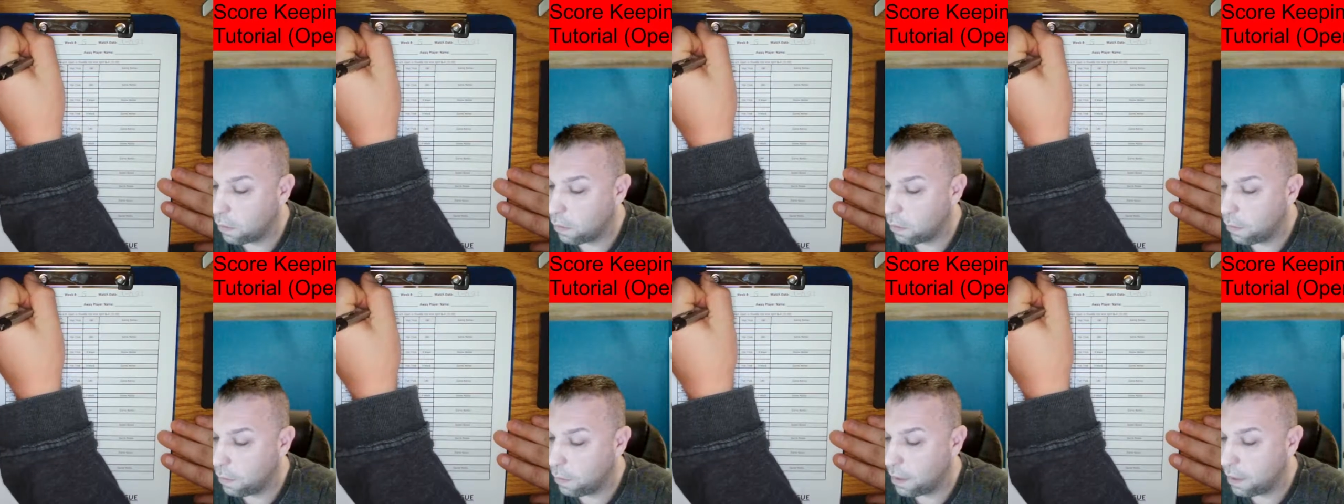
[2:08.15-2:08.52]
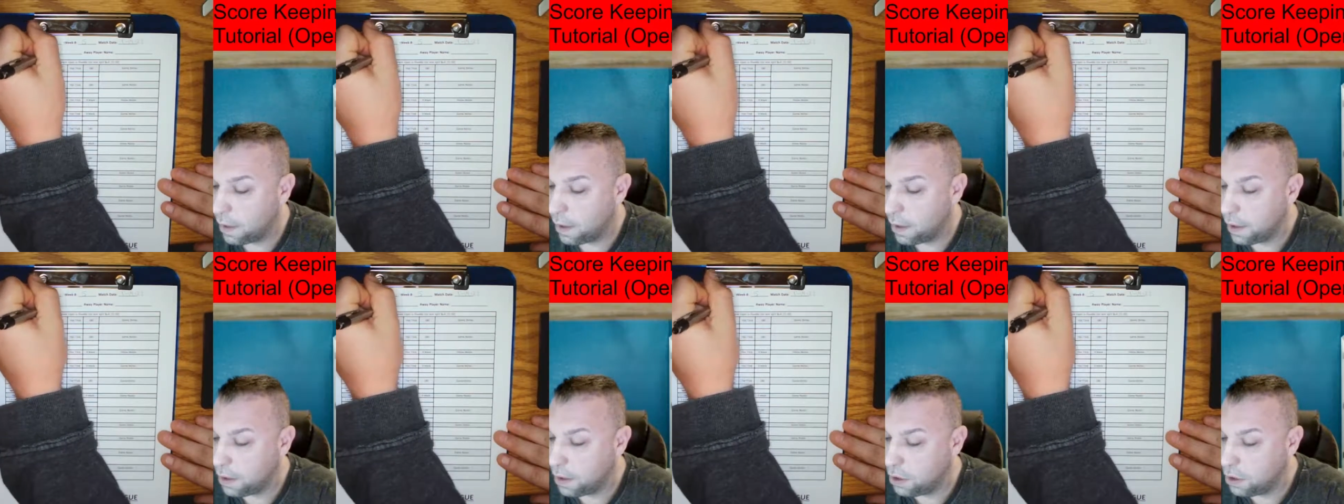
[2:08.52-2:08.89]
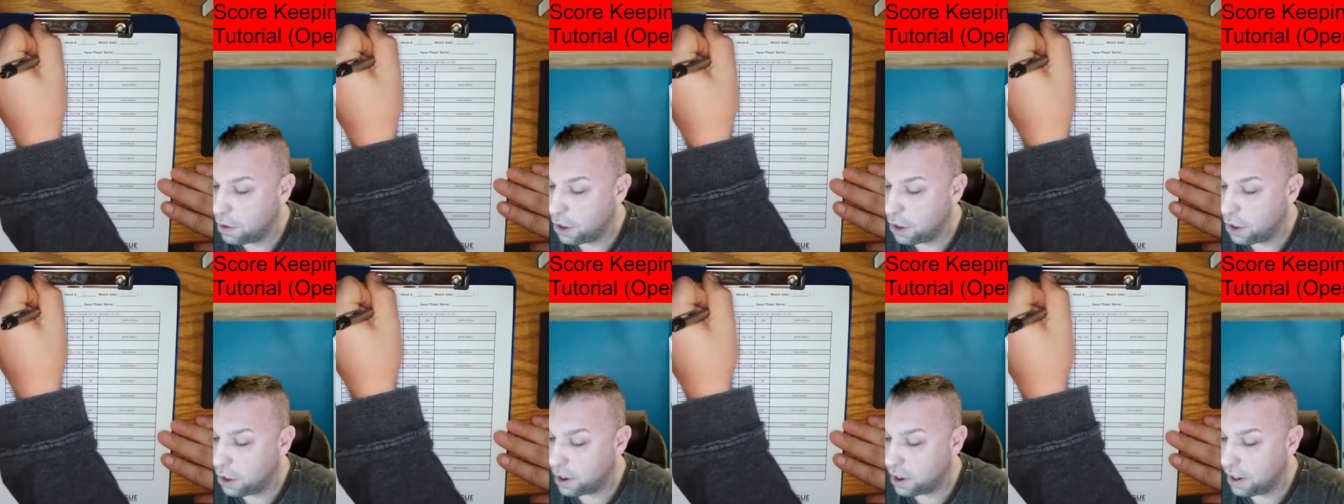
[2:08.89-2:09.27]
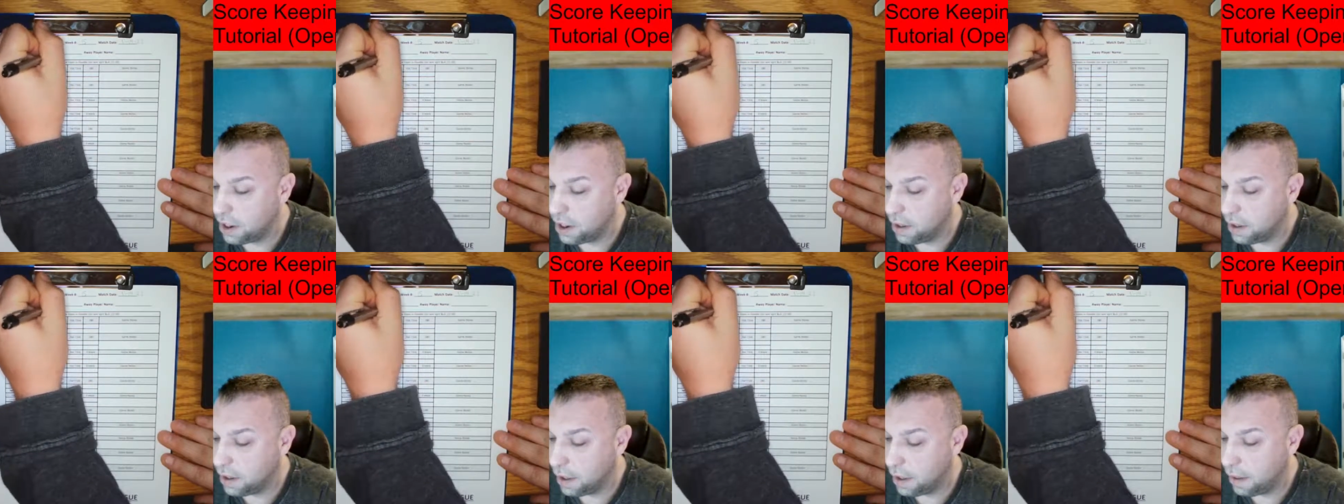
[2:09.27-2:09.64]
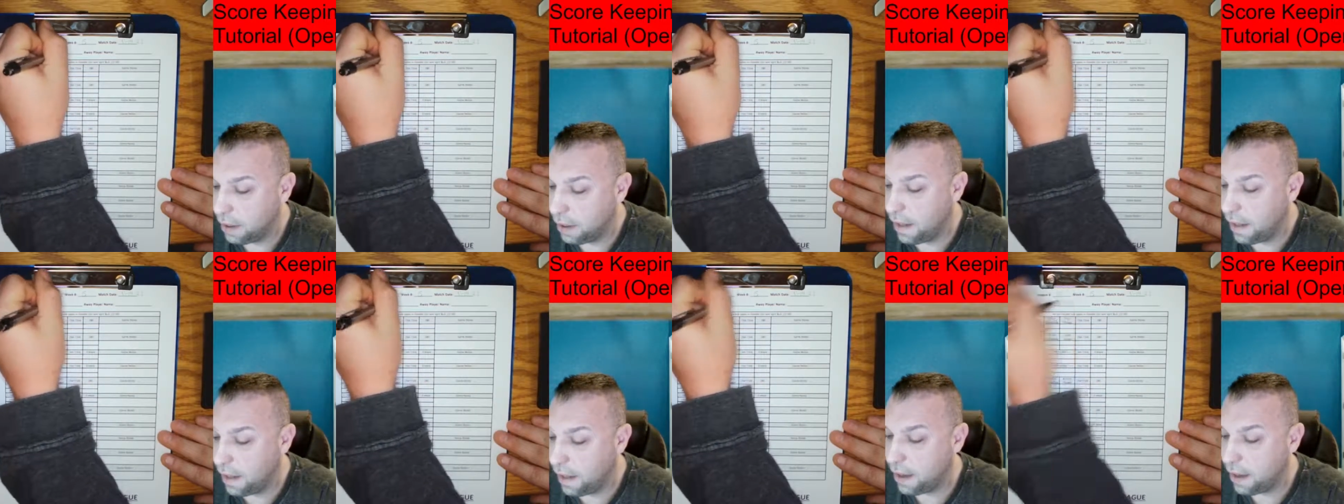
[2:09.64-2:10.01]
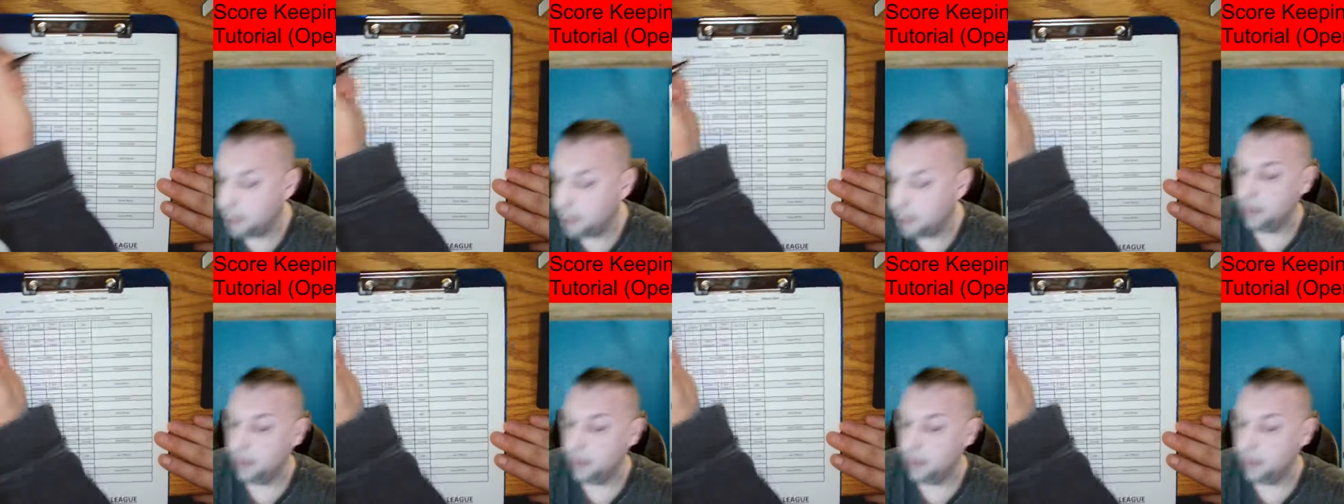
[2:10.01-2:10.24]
Put Justin there.